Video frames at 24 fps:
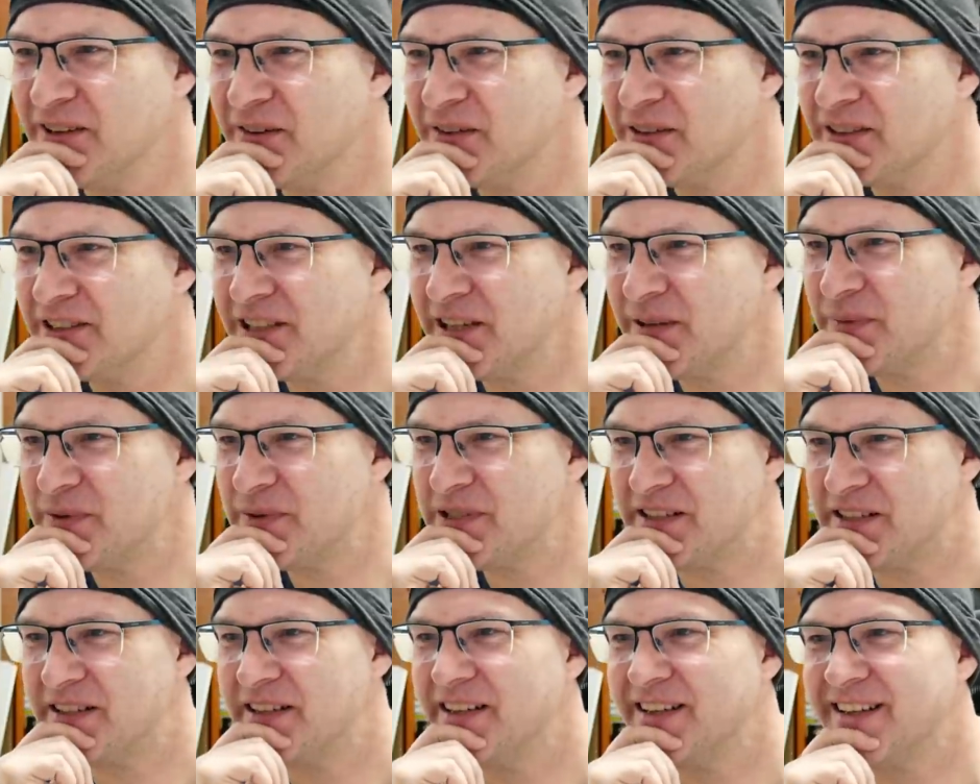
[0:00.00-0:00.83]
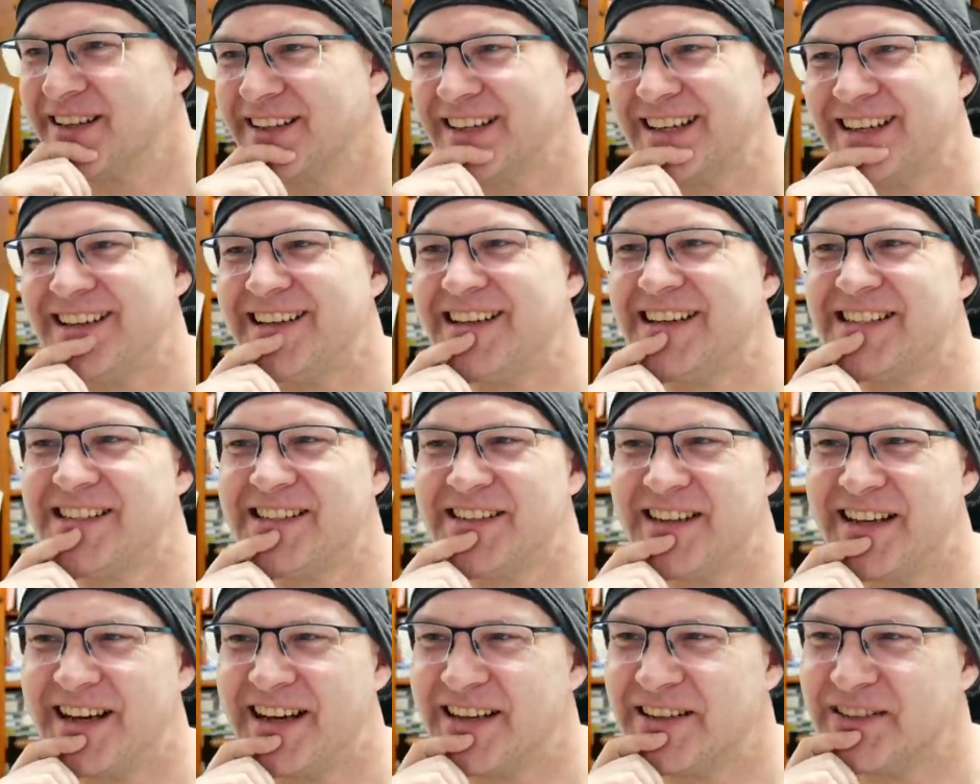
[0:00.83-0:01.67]
What time is it? Okay, it's
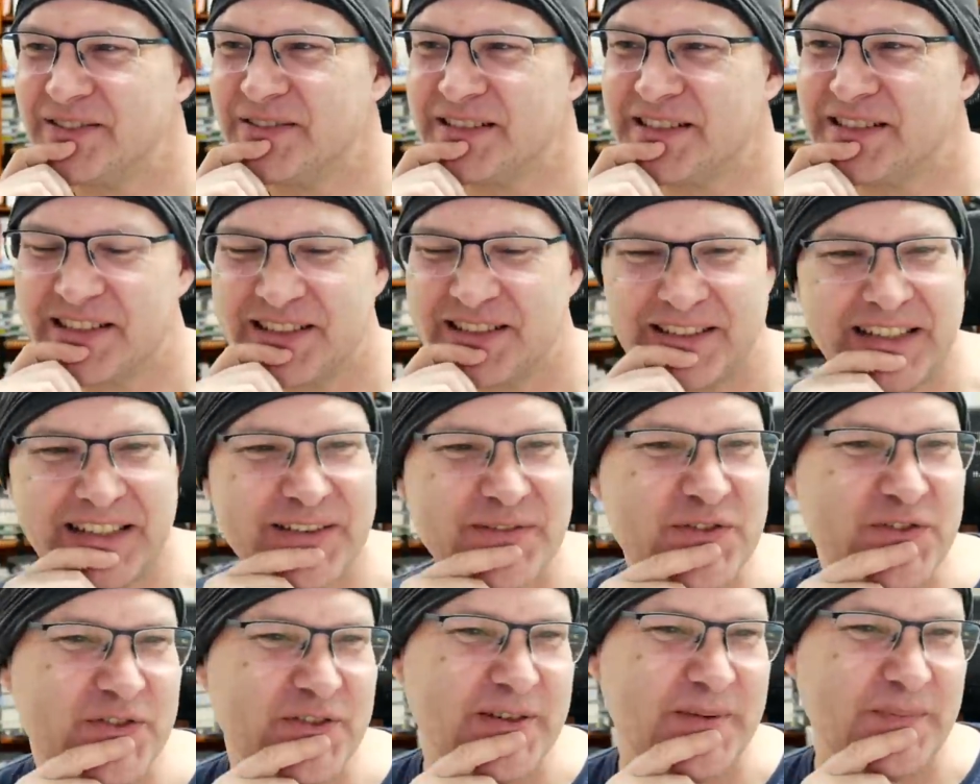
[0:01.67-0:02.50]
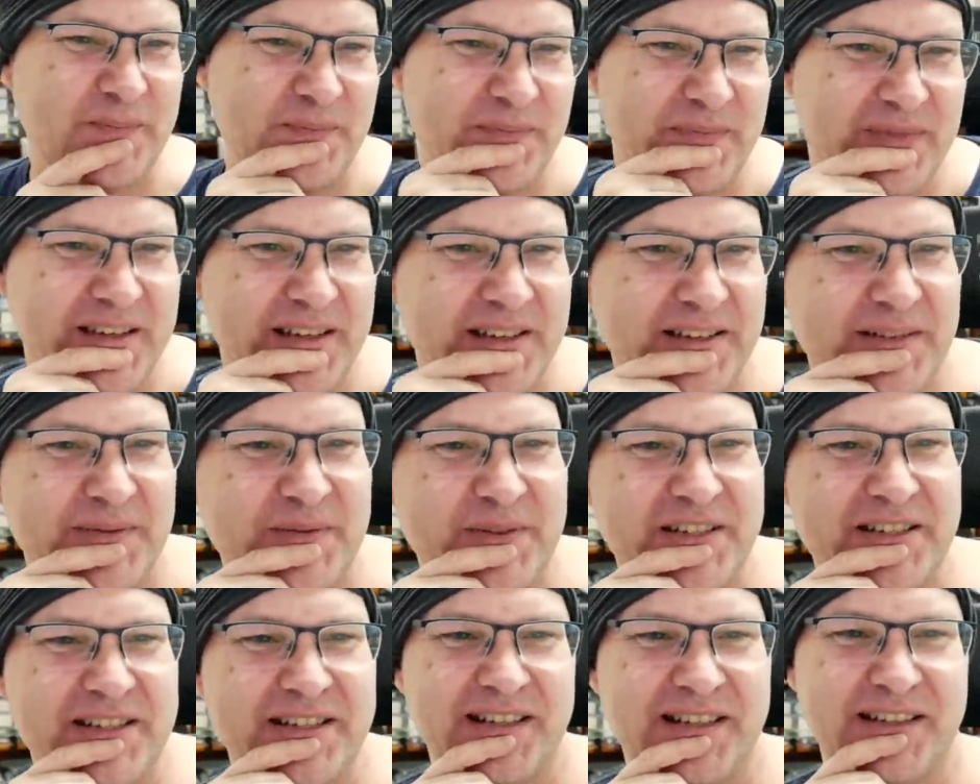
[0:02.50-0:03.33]
an hour into the live stream, and I'm
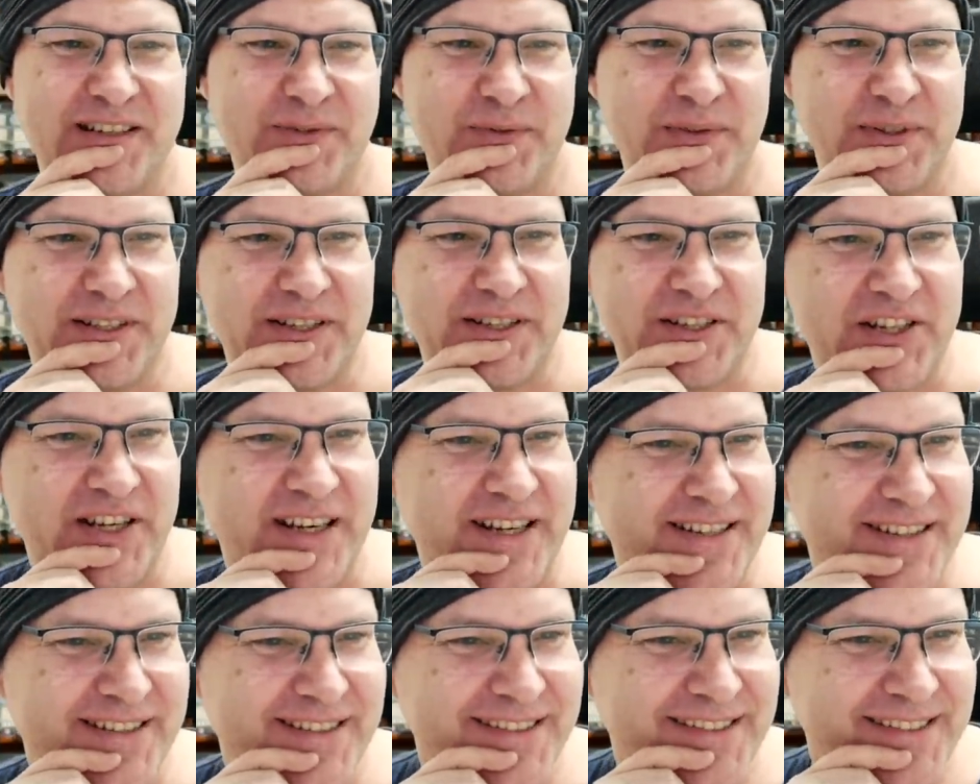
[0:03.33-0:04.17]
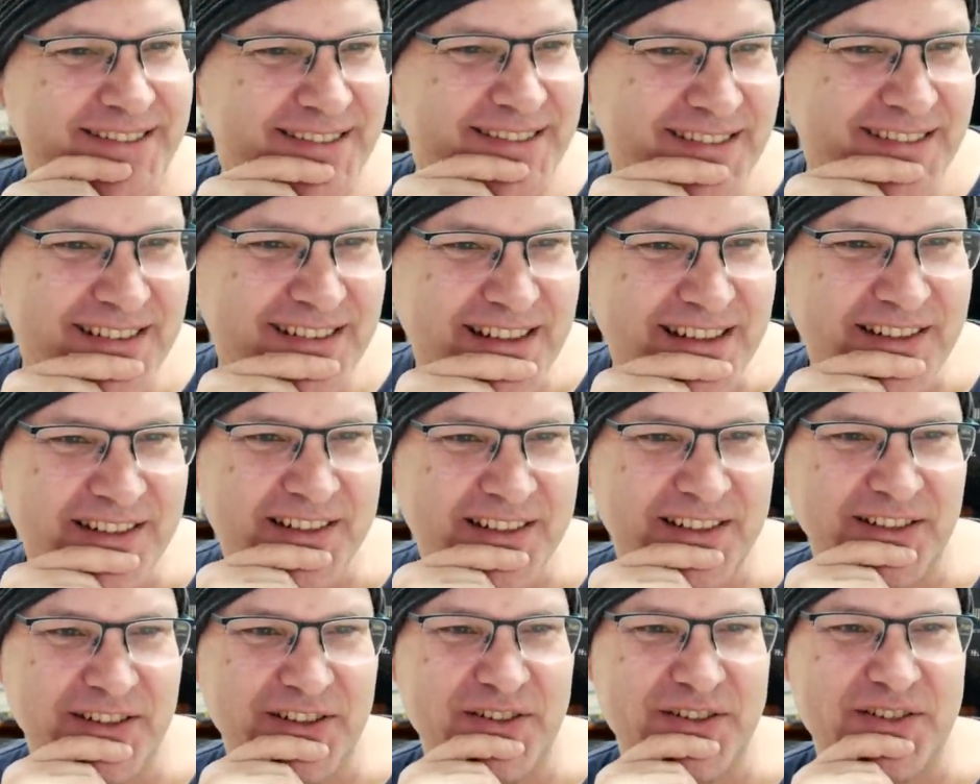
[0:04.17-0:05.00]
just starting with the chat and the
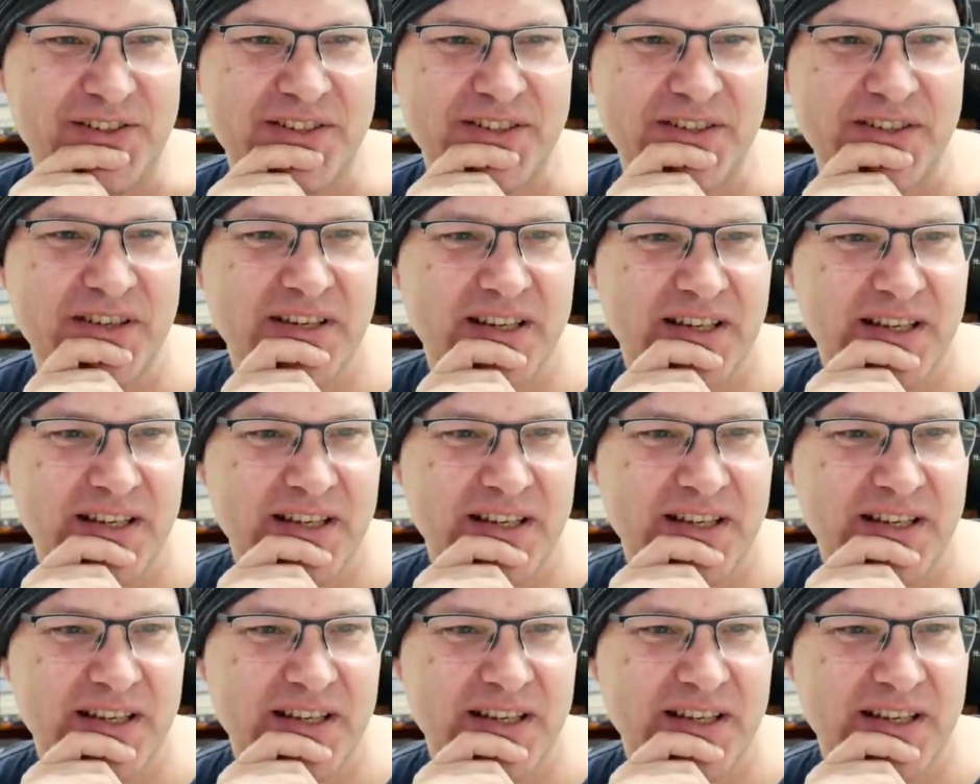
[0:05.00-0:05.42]
hellos.